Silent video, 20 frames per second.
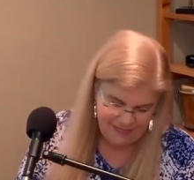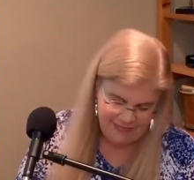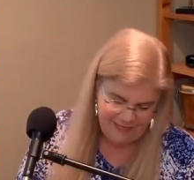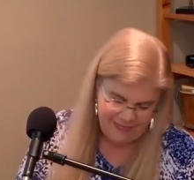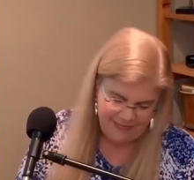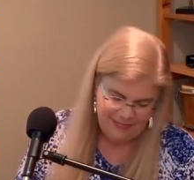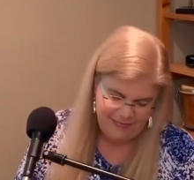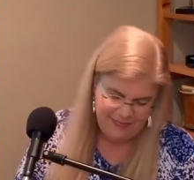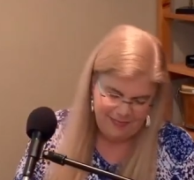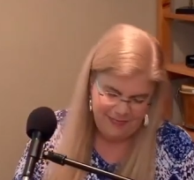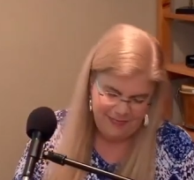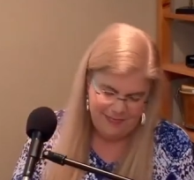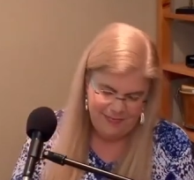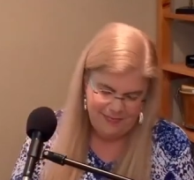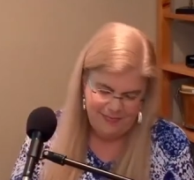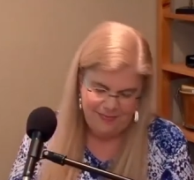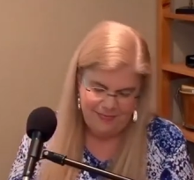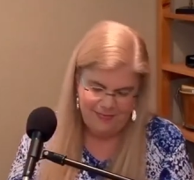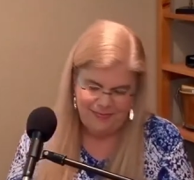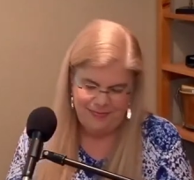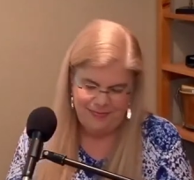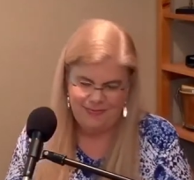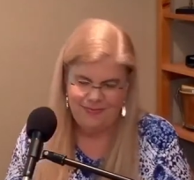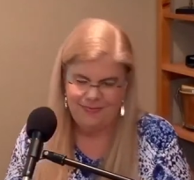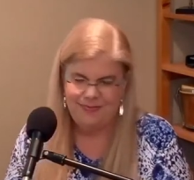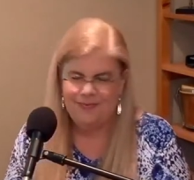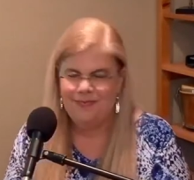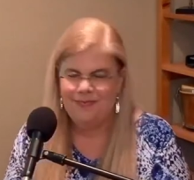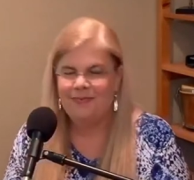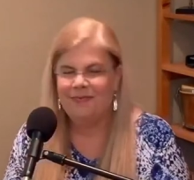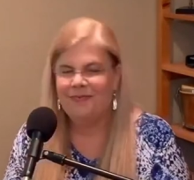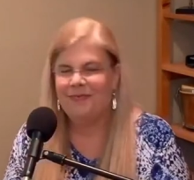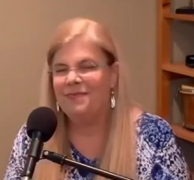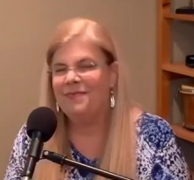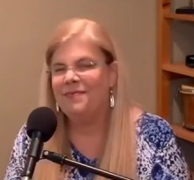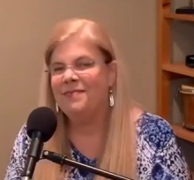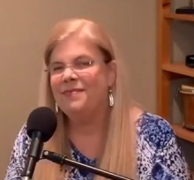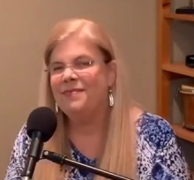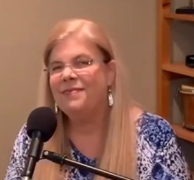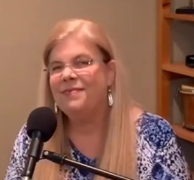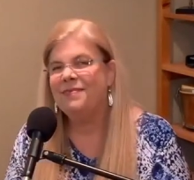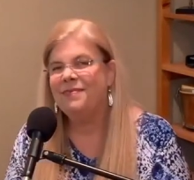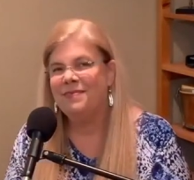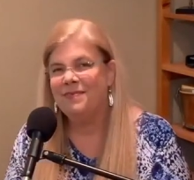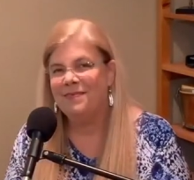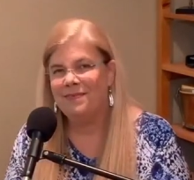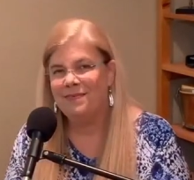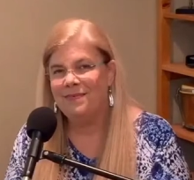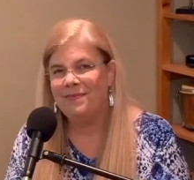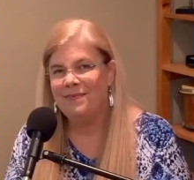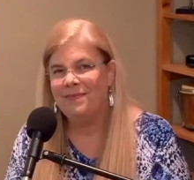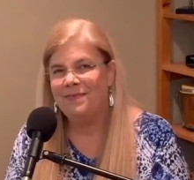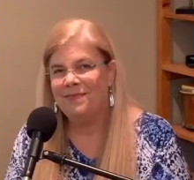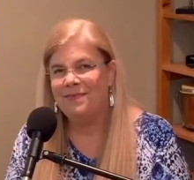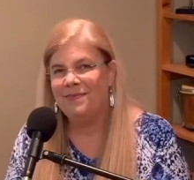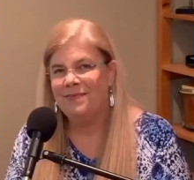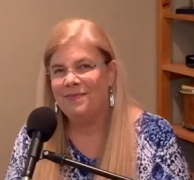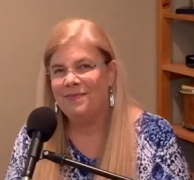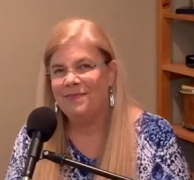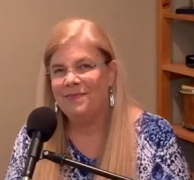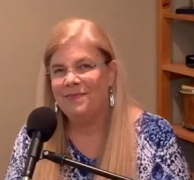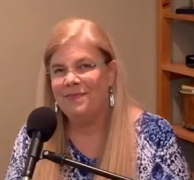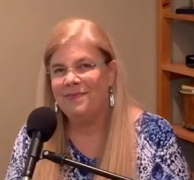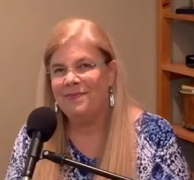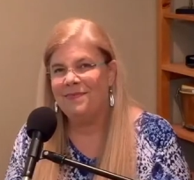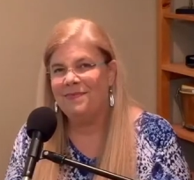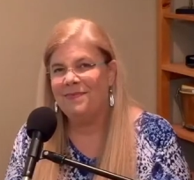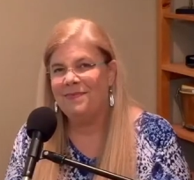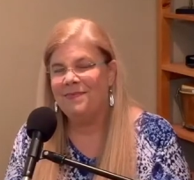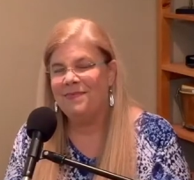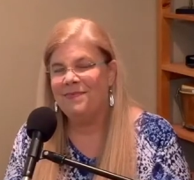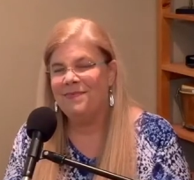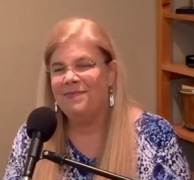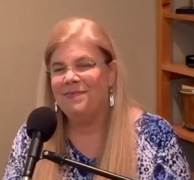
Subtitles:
Nobody speaks.